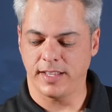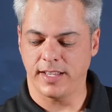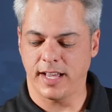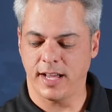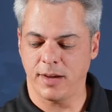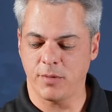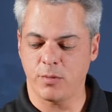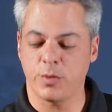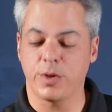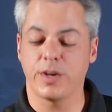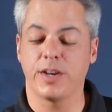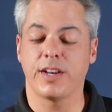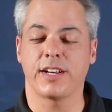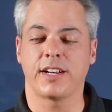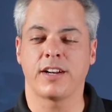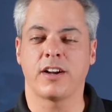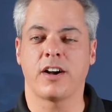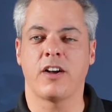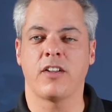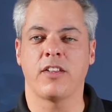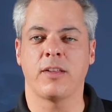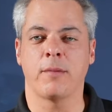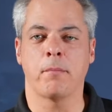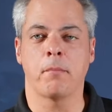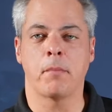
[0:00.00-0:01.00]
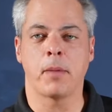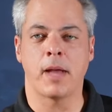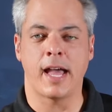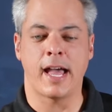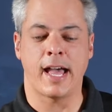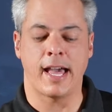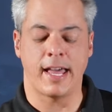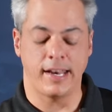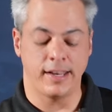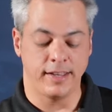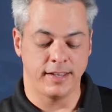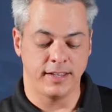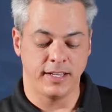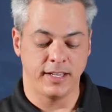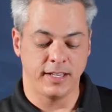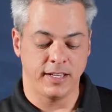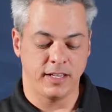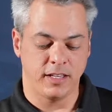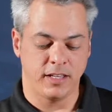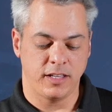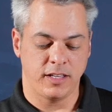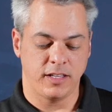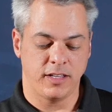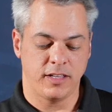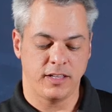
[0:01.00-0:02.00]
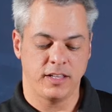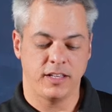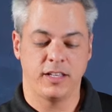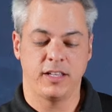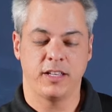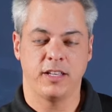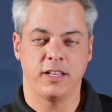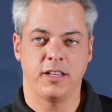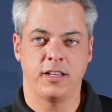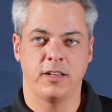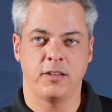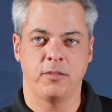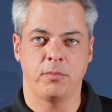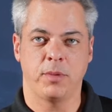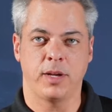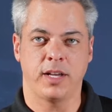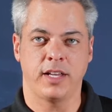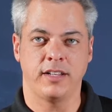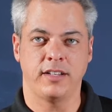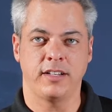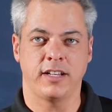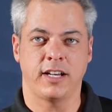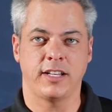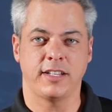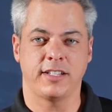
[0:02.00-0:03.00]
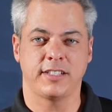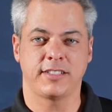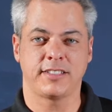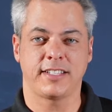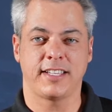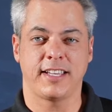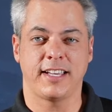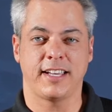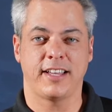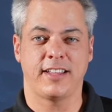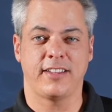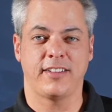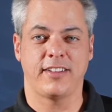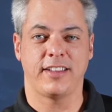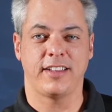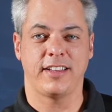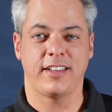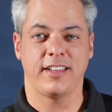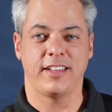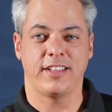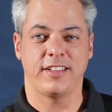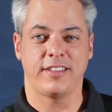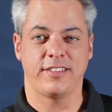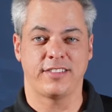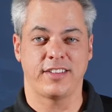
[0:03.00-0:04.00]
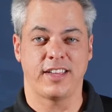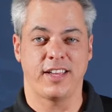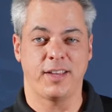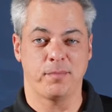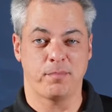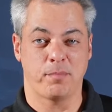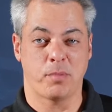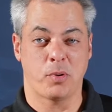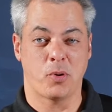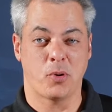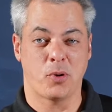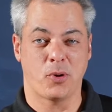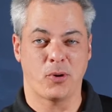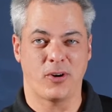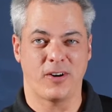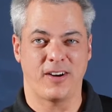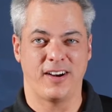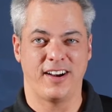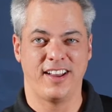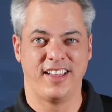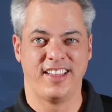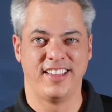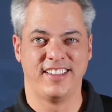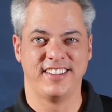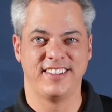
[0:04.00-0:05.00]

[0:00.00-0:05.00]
I wouldn't call it bad, but on the scale, it is poor.